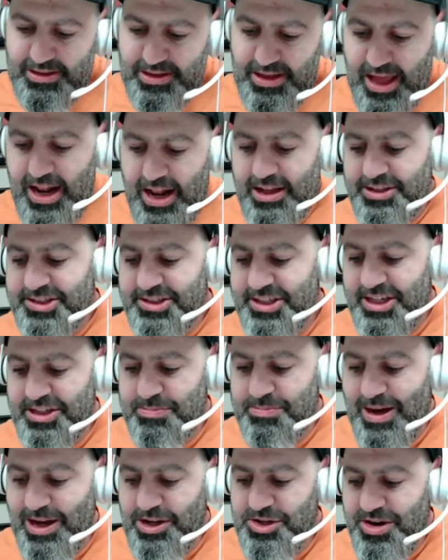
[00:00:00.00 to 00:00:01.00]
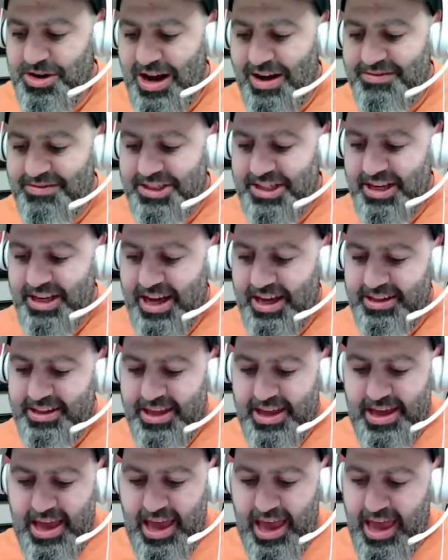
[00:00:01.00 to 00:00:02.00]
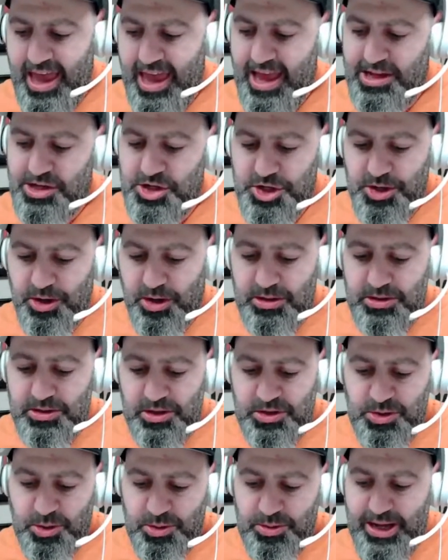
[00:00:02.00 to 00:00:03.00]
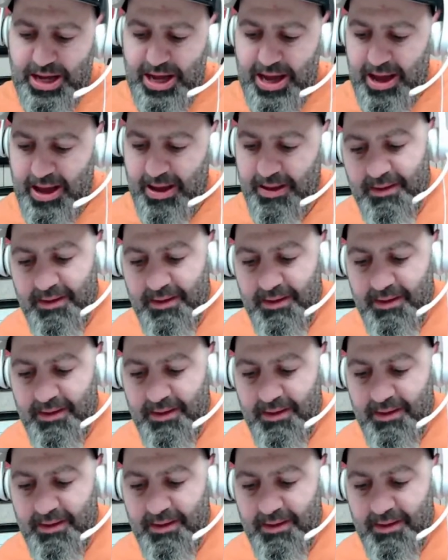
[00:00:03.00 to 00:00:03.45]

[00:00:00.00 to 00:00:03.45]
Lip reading: An assist by Travis Konechny and Sean Couturier.